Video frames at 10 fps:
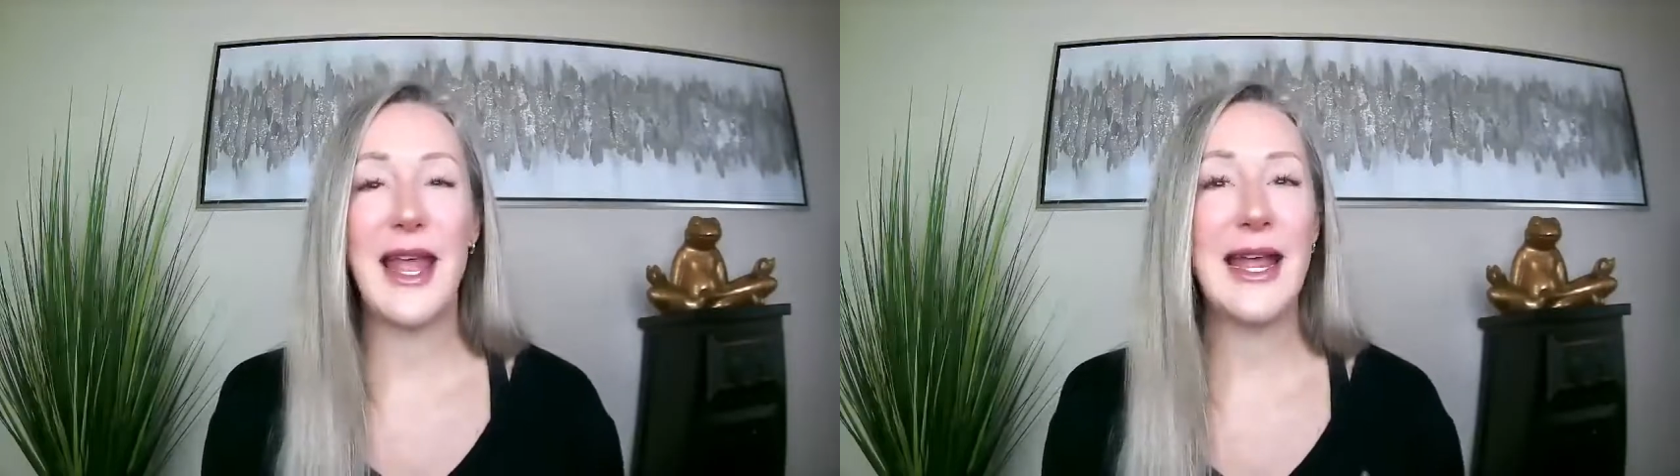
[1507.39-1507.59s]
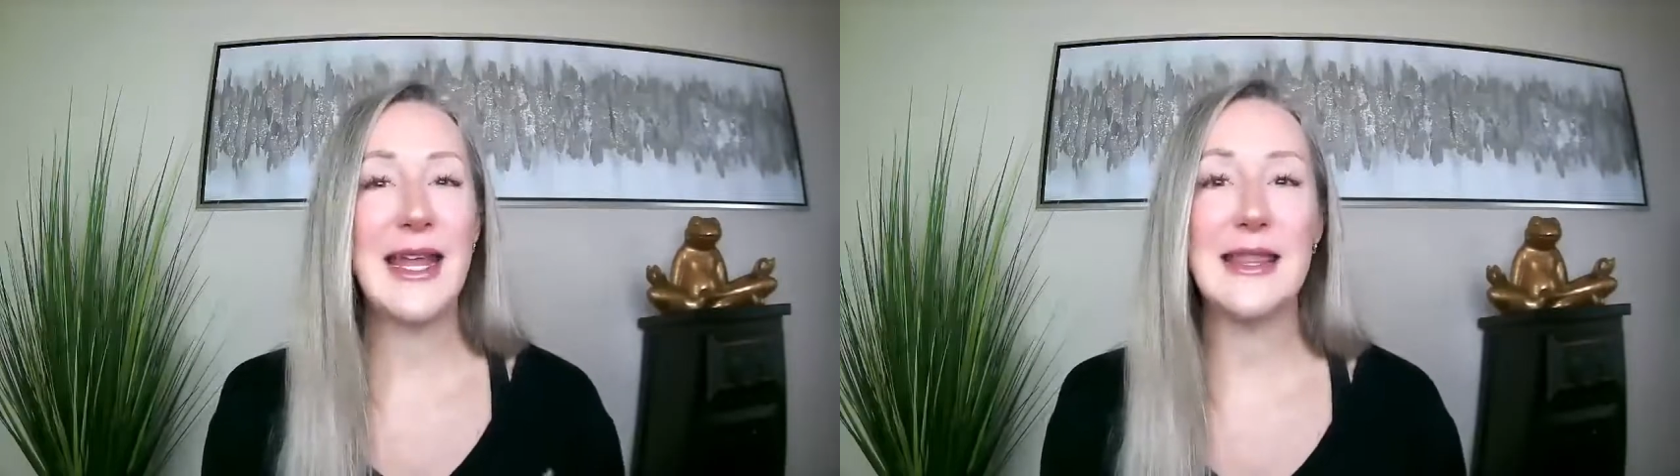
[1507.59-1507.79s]

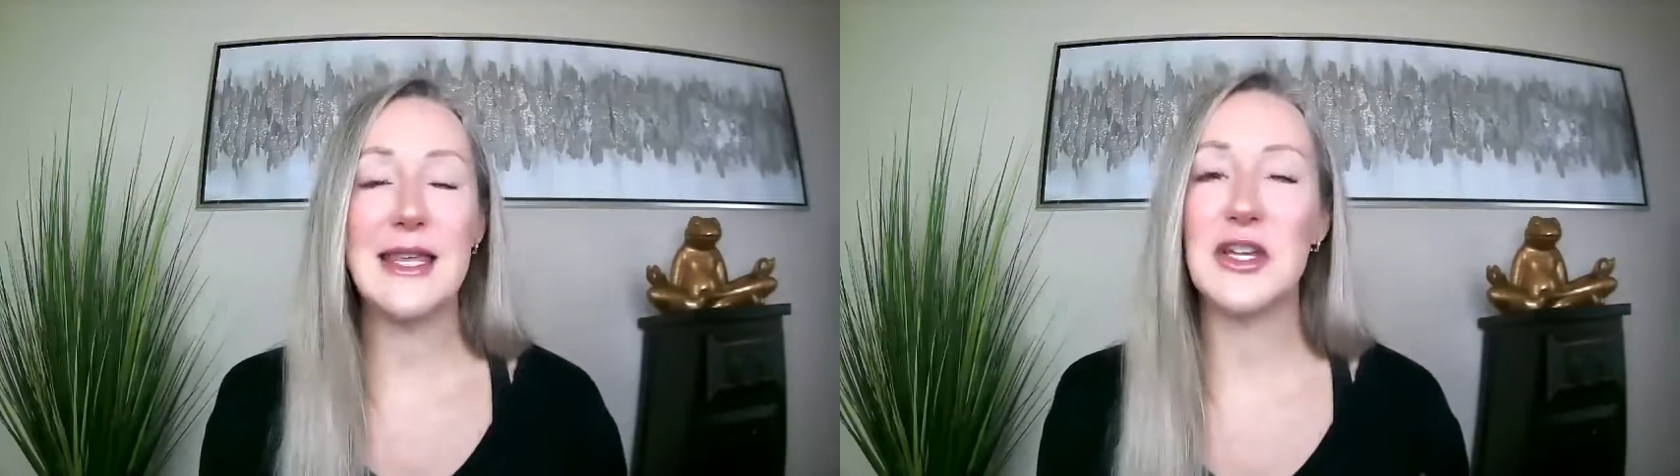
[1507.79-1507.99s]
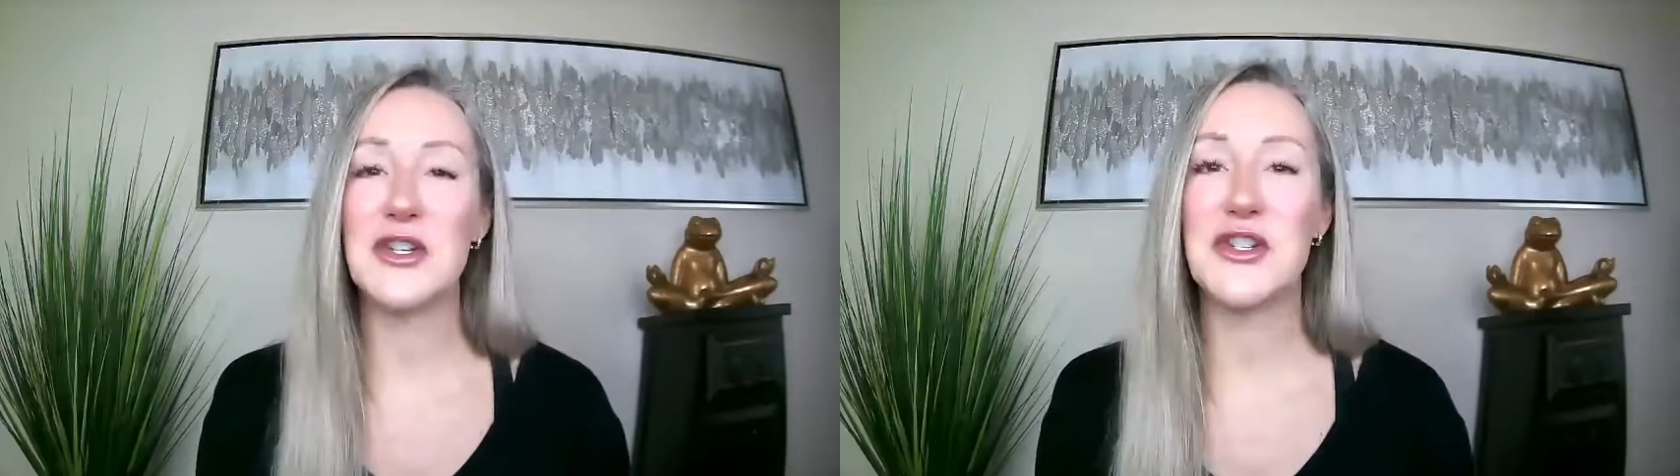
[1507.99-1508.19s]

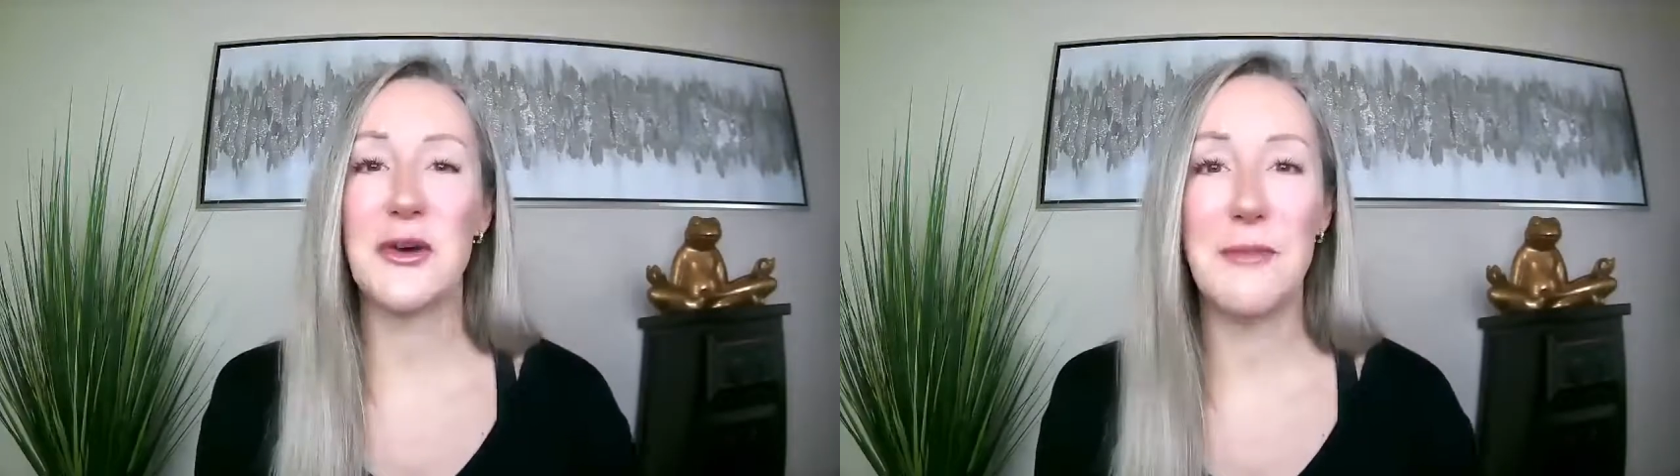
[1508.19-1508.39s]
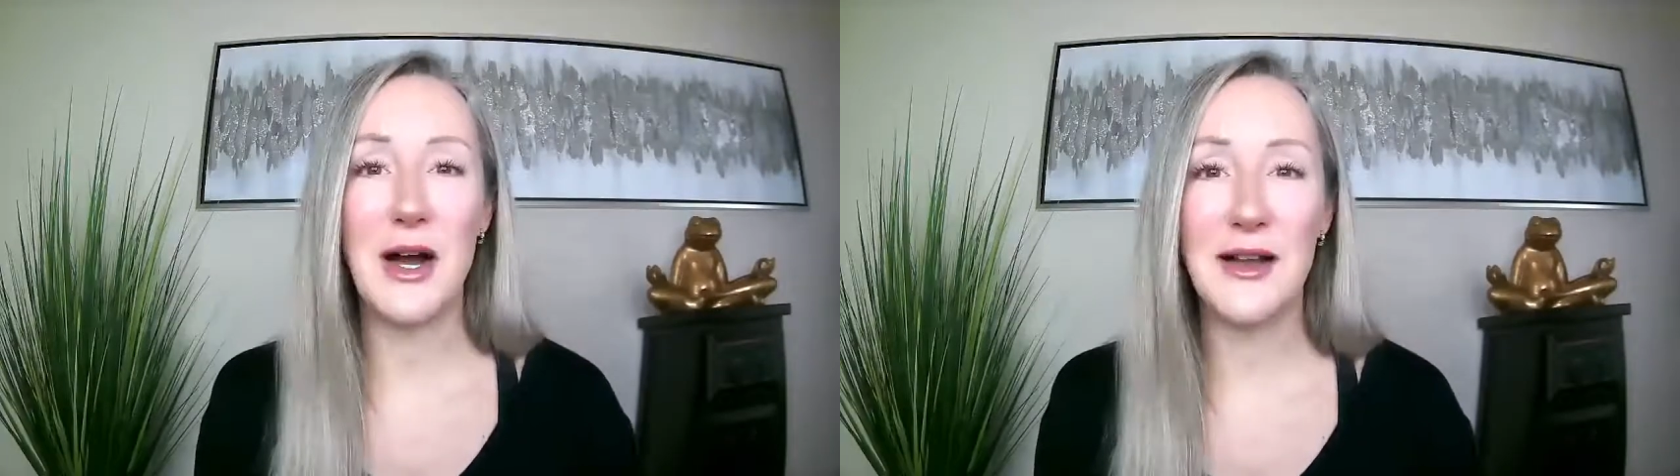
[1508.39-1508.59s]
anything
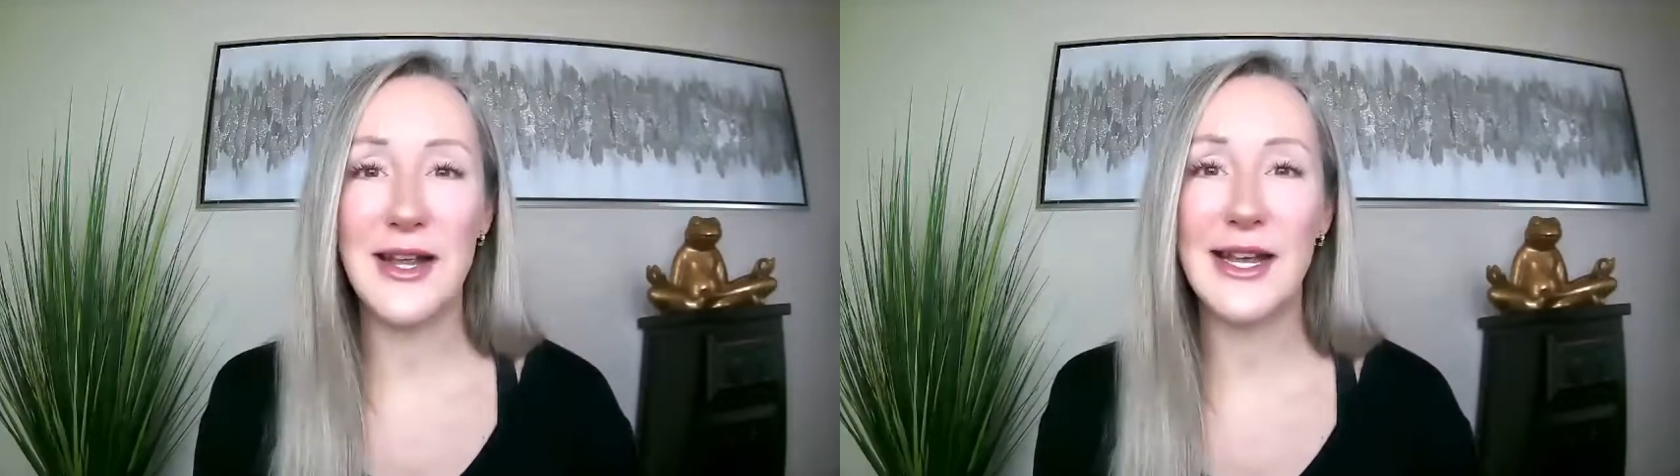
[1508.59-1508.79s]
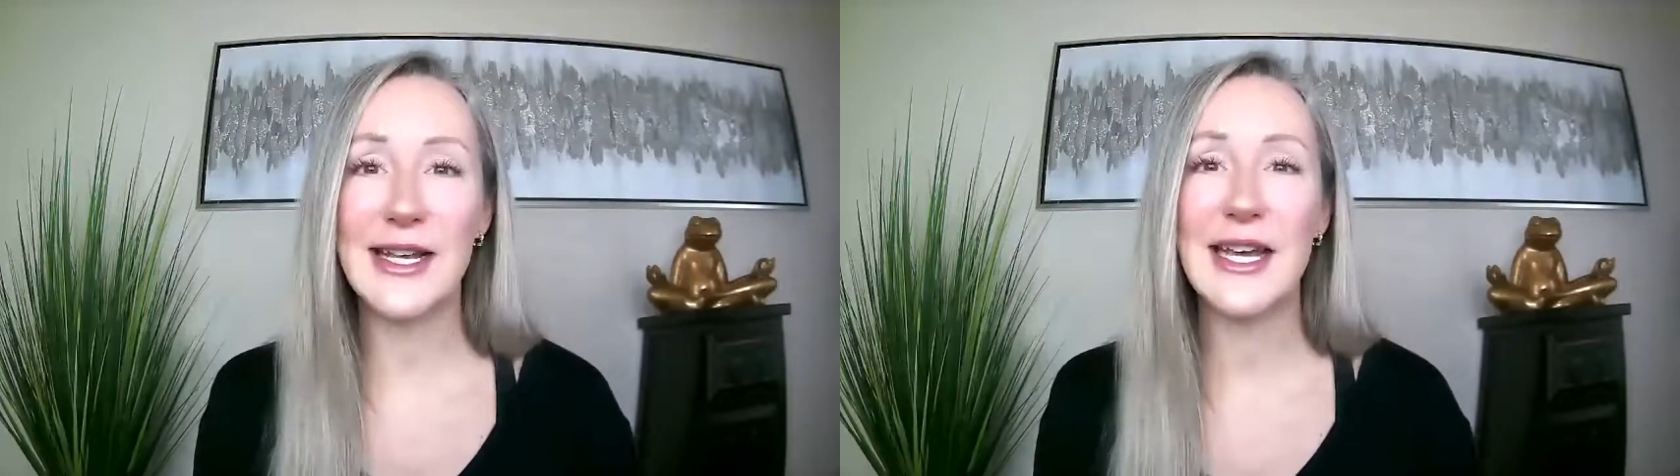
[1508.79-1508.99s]

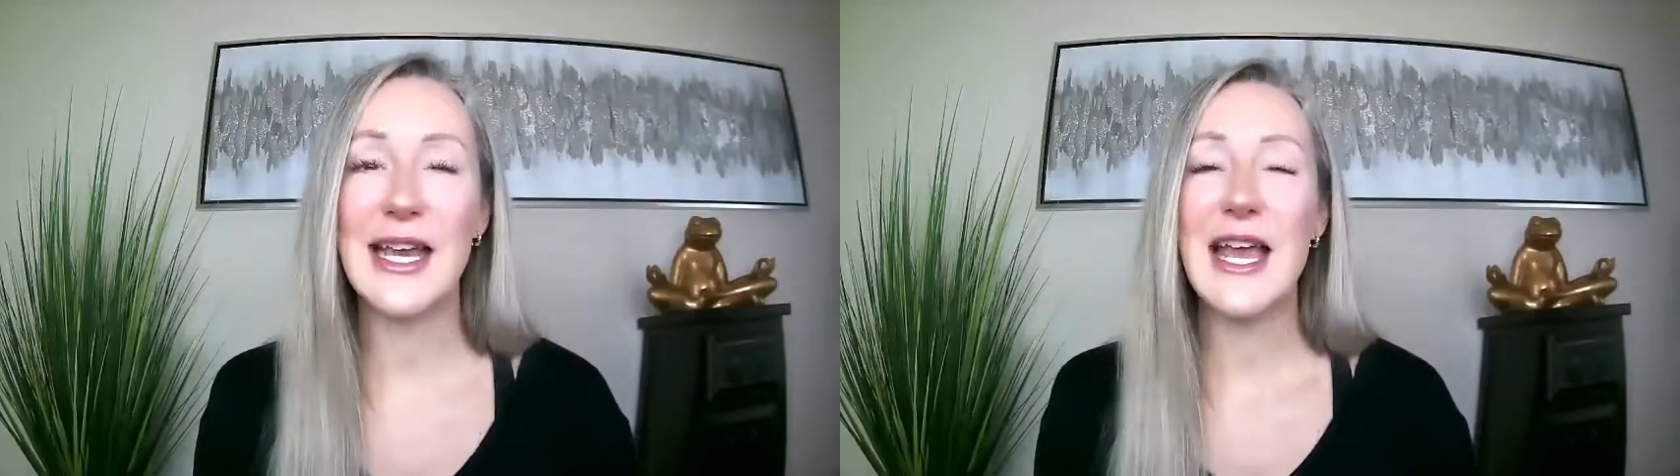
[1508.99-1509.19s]
shamanic,